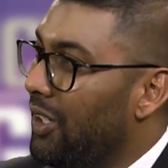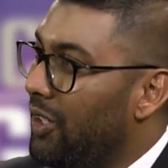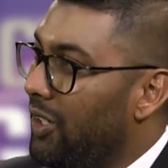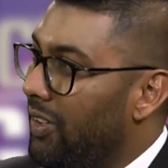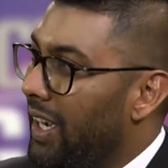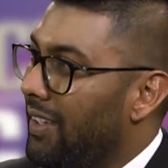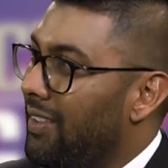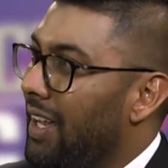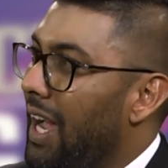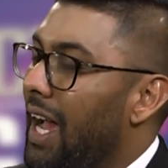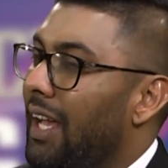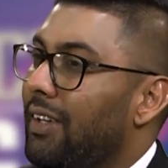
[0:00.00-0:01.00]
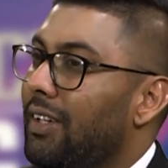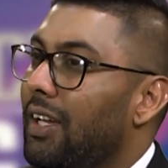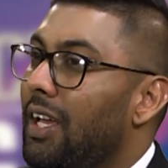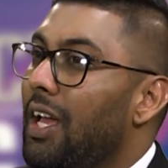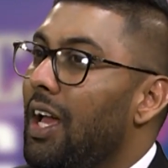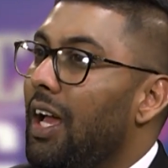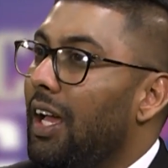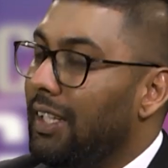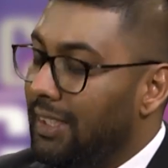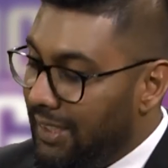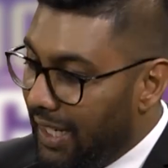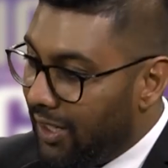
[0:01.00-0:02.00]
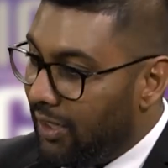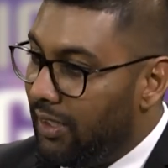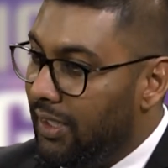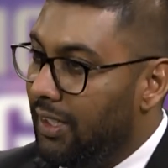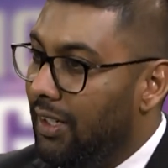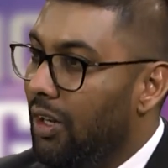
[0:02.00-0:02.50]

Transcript: Correct. And secondly,